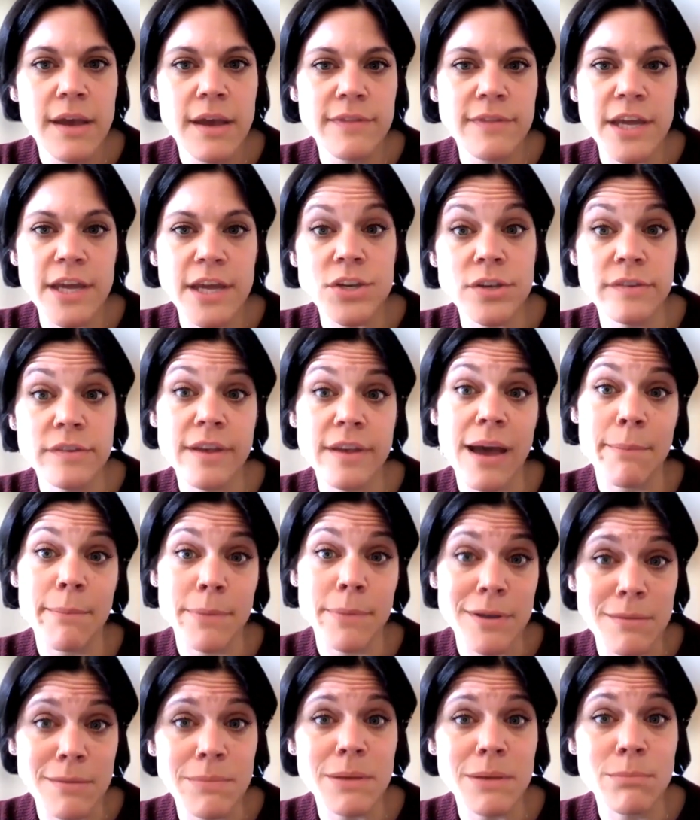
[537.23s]
They just
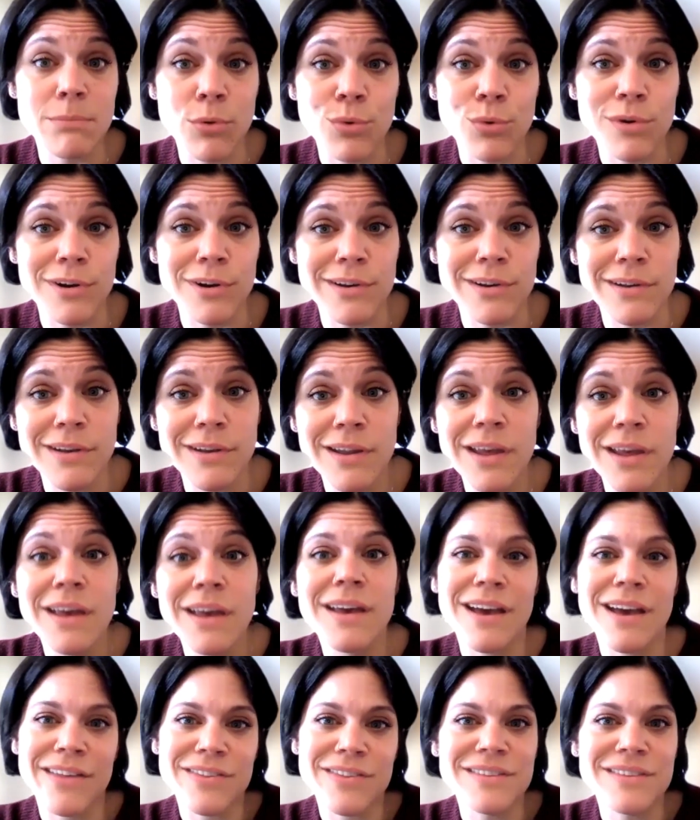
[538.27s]
happen to be born
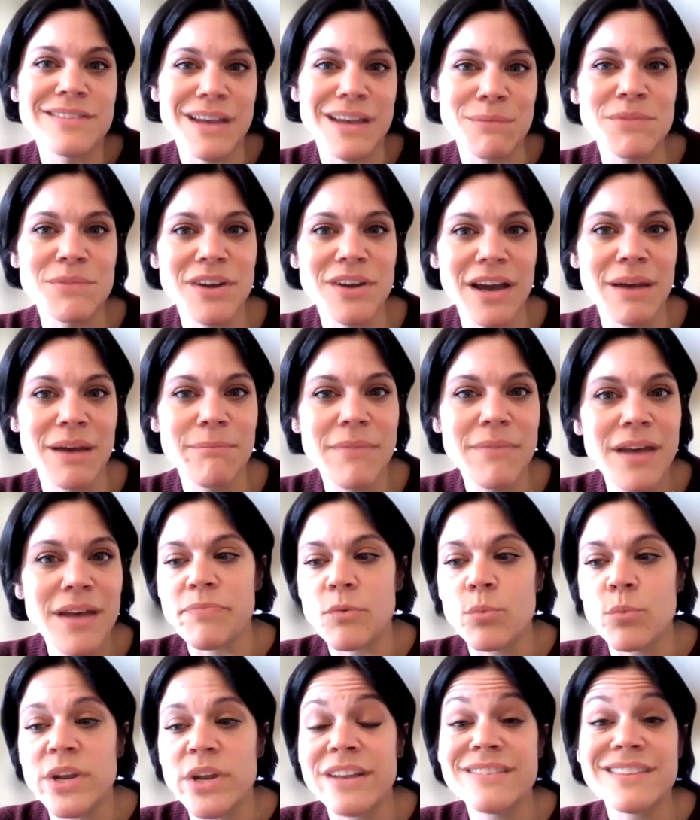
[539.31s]
at the same time.
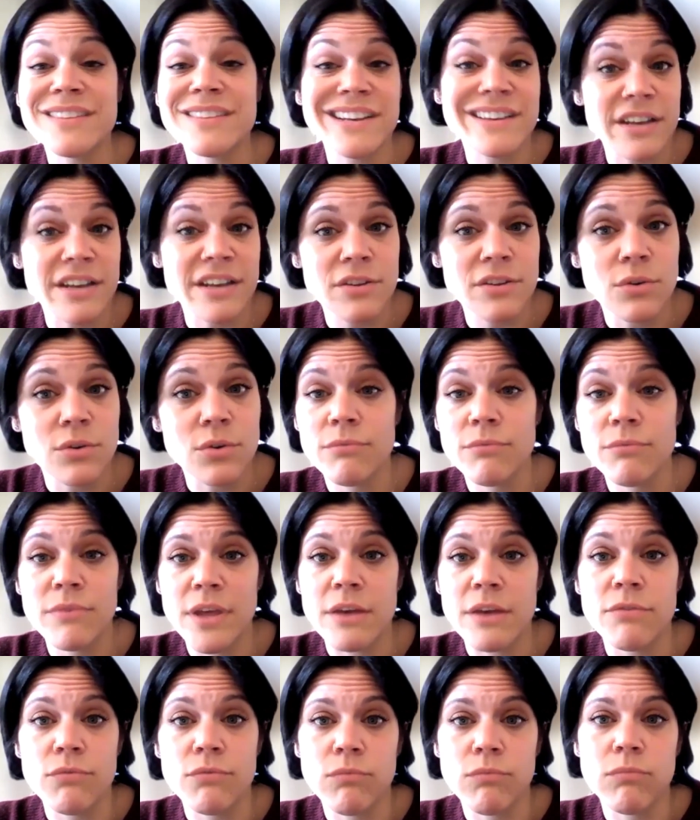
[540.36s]
When it's identical,
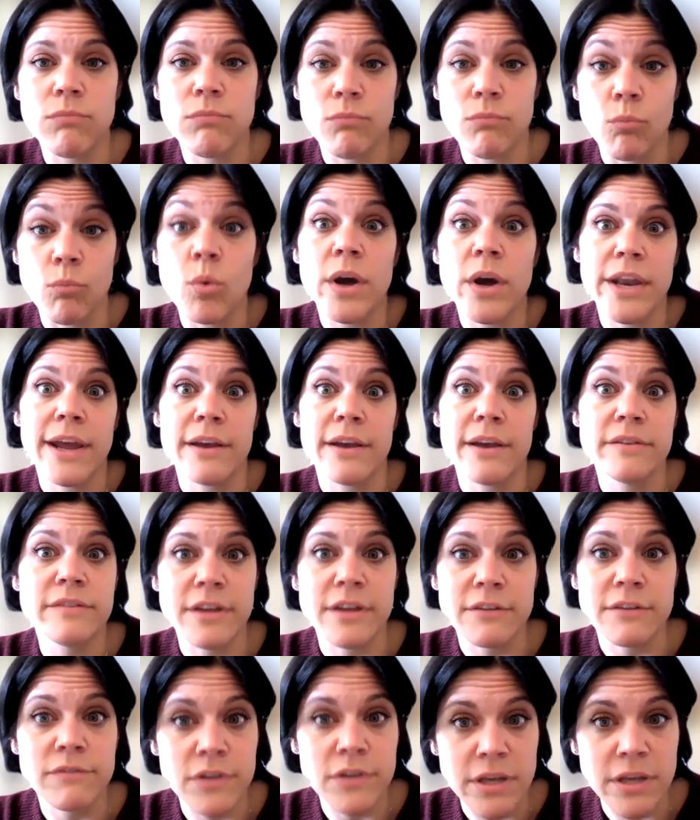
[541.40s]
if one has
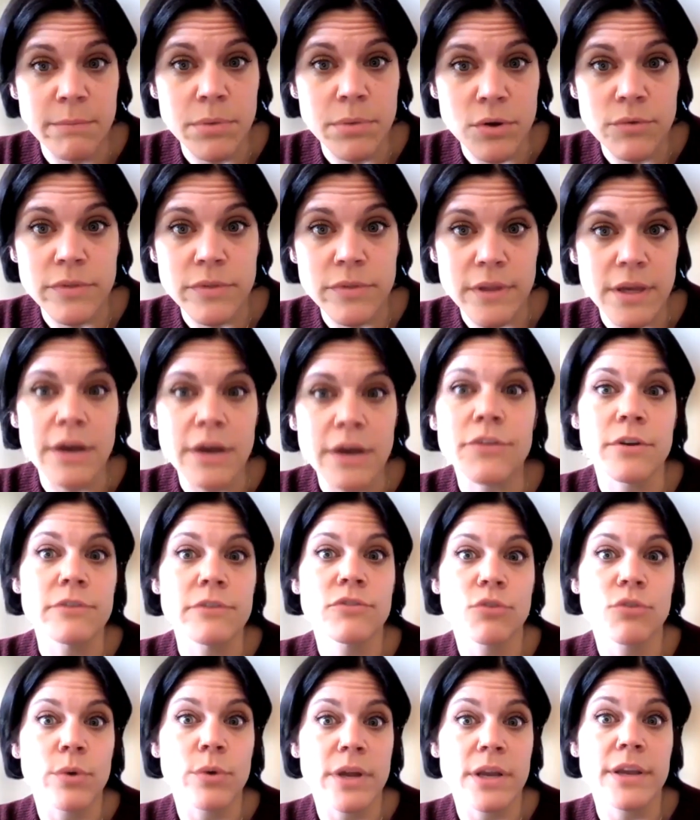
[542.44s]
Sanfilippo, the other
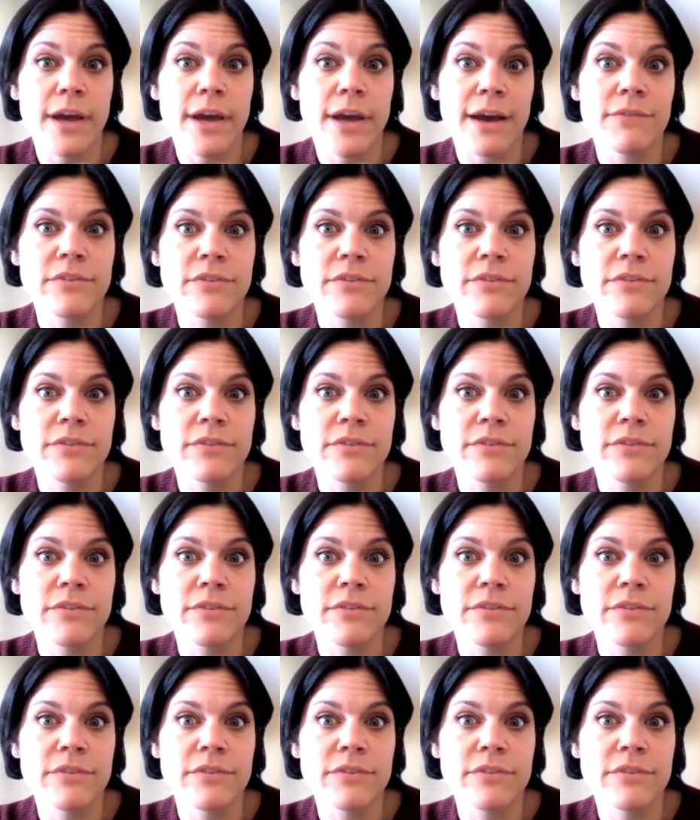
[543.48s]
is going to have